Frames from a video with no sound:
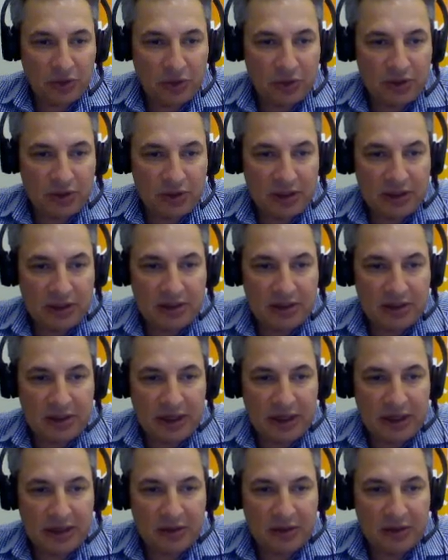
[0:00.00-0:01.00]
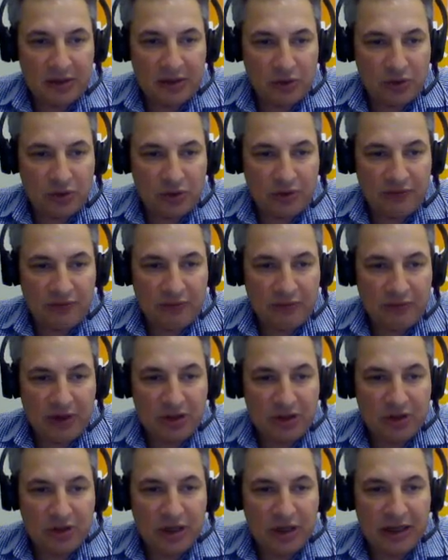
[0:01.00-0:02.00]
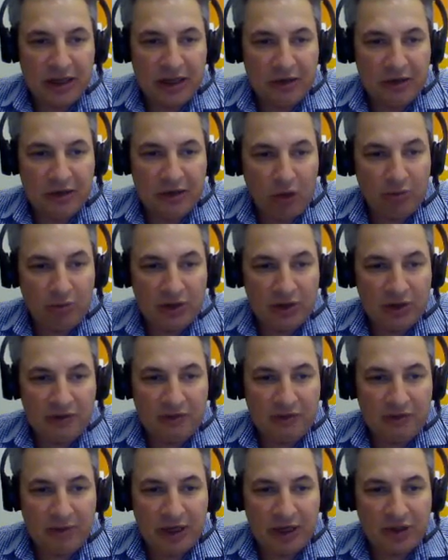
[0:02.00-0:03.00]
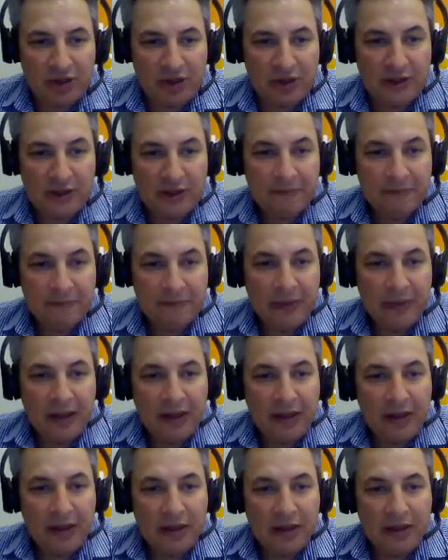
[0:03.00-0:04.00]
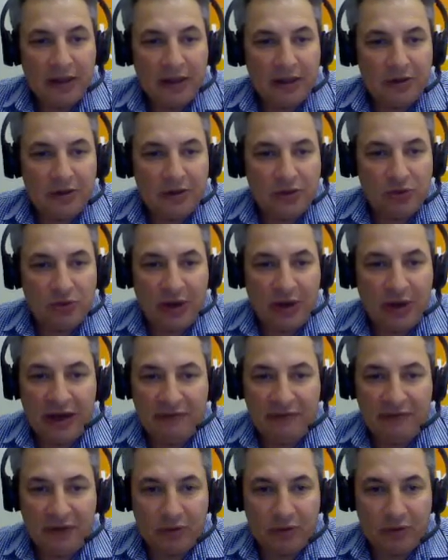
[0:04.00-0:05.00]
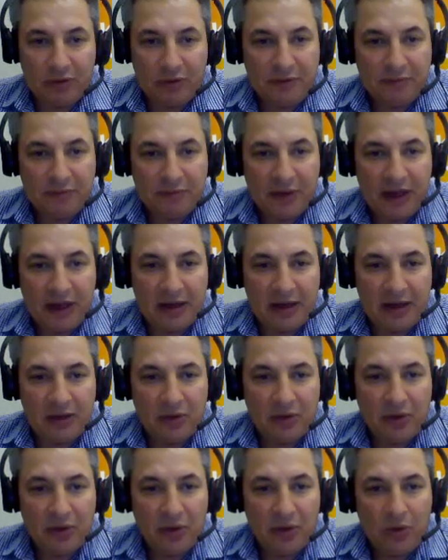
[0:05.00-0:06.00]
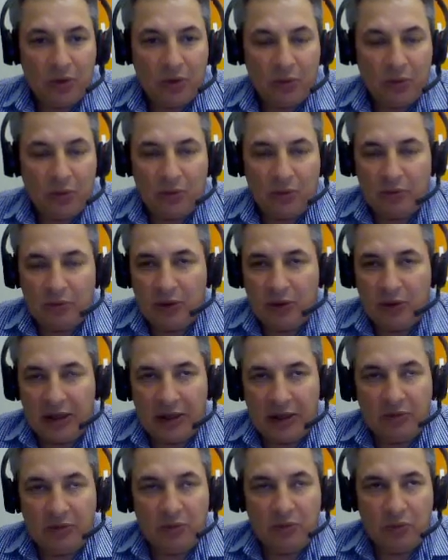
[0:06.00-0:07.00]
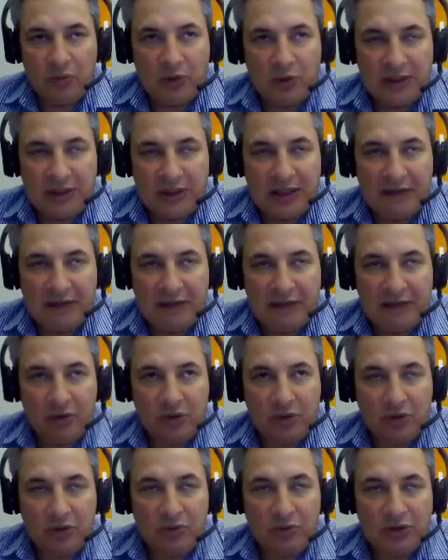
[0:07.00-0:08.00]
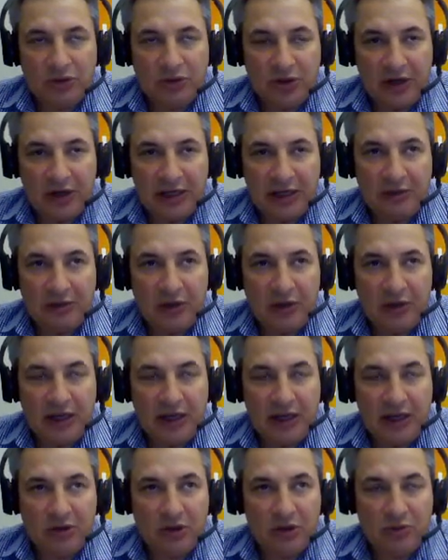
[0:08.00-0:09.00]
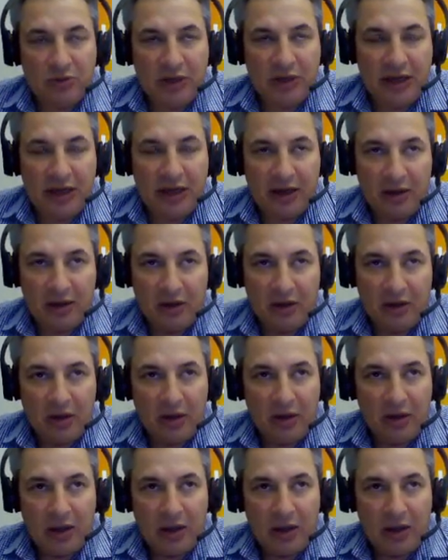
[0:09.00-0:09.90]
users and user information and enrollment information into a folder. And again, we said that folder could reside anywhere as long as we had